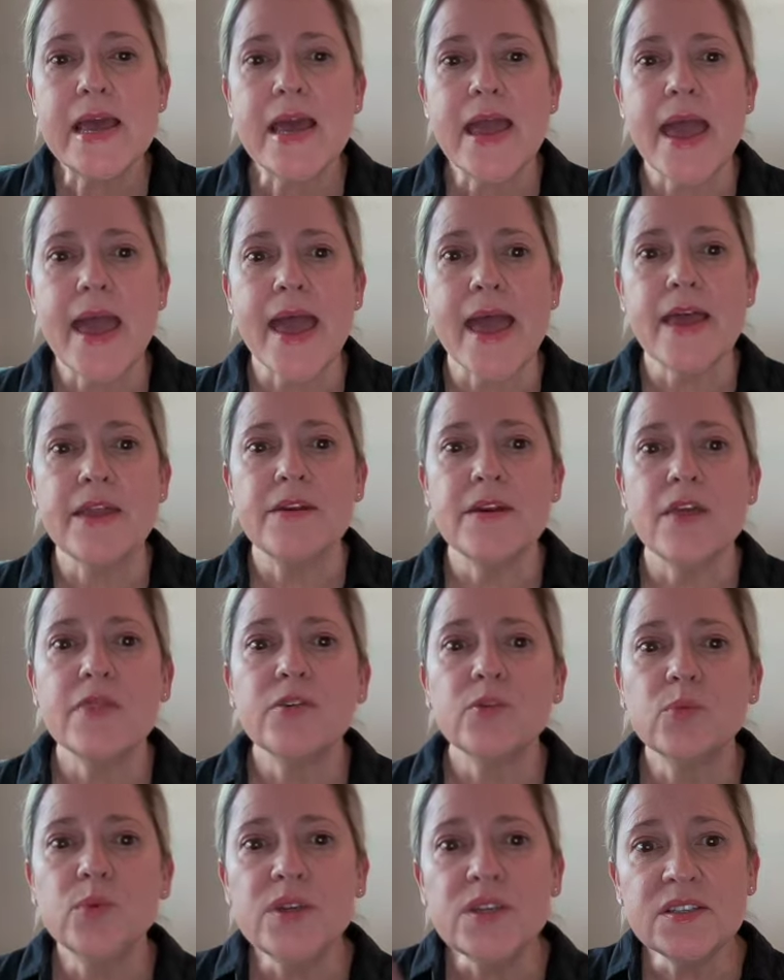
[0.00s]
And
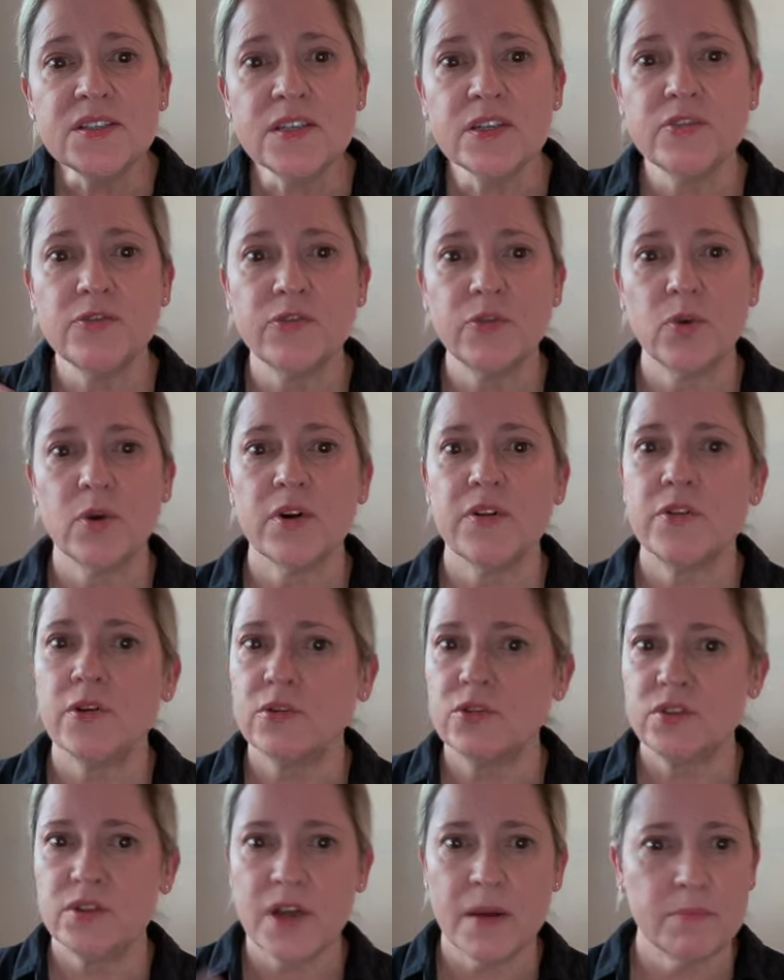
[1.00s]
the reason for
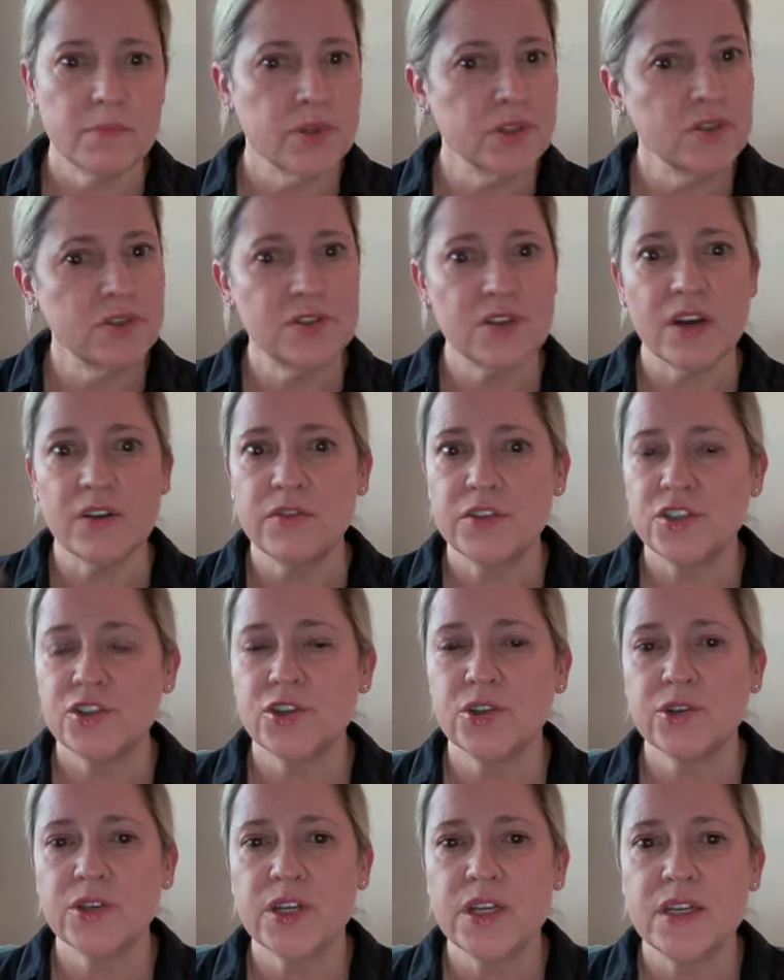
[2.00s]
those numbers of
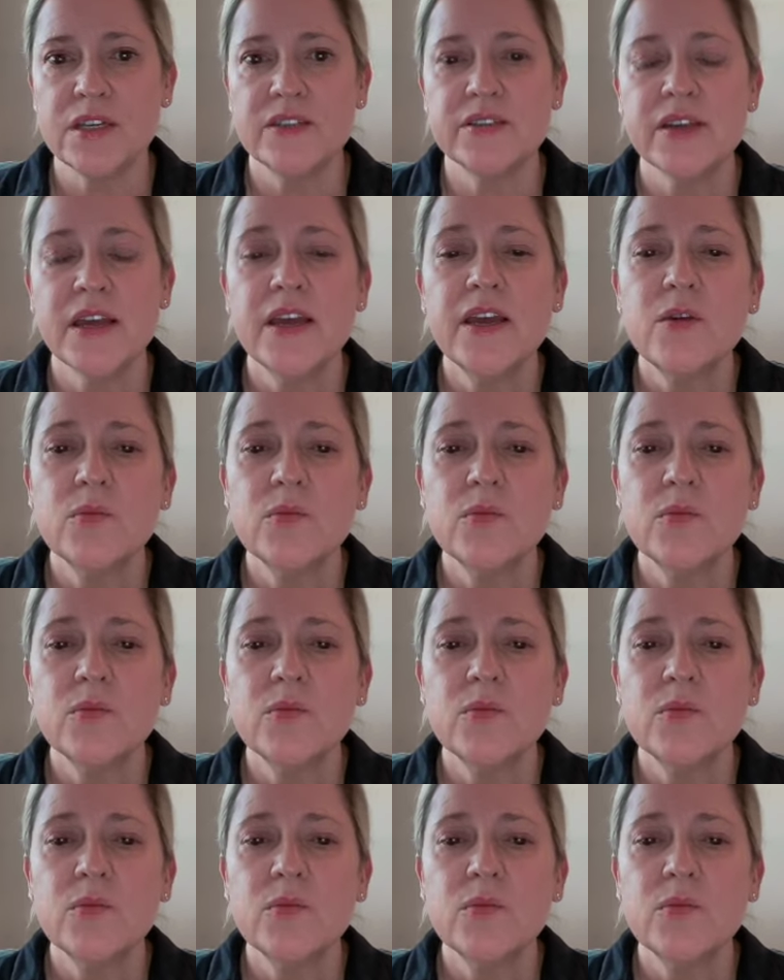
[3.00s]
attorneys